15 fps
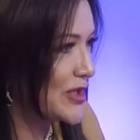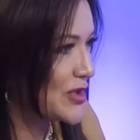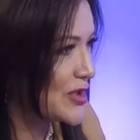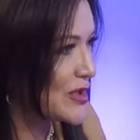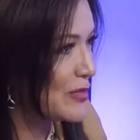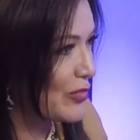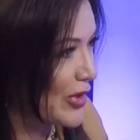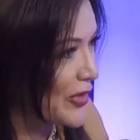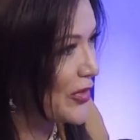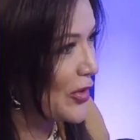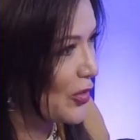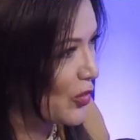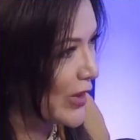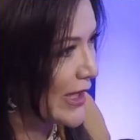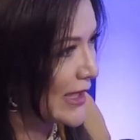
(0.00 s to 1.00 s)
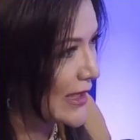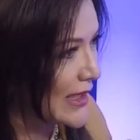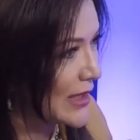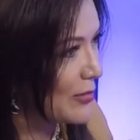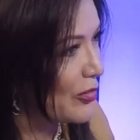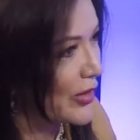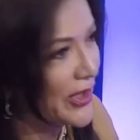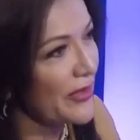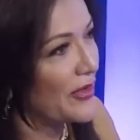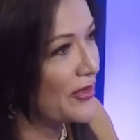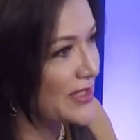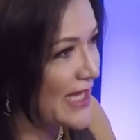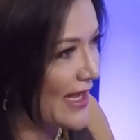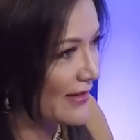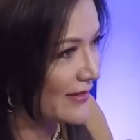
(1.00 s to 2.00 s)
to spread their wing and bring their
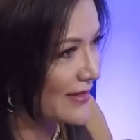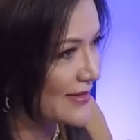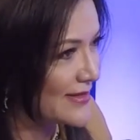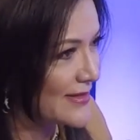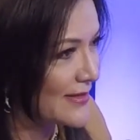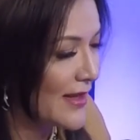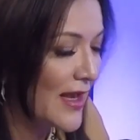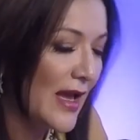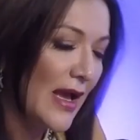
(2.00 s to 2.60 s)
talents.